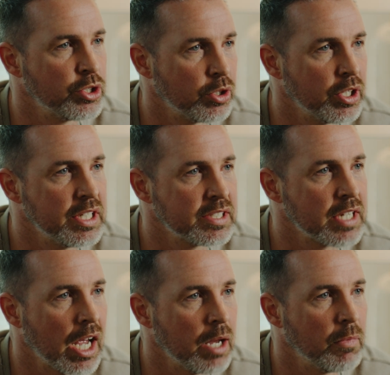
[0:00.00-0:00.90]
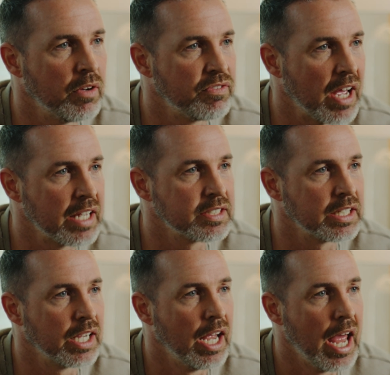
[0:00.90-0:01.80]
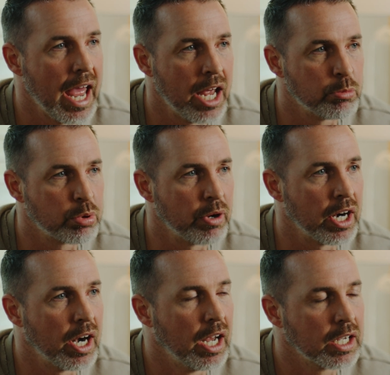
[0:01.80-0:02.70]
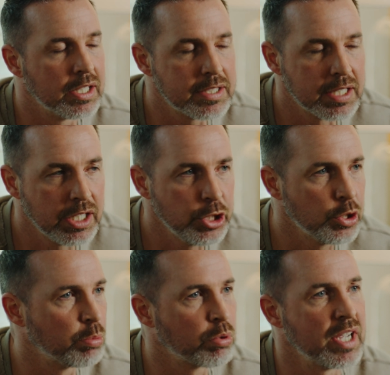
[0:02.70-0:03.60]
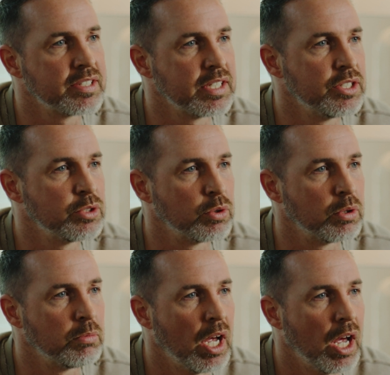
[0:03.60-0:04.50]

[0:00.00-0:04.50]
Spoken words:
during this time of fasting and prayer. Continue to press into Him,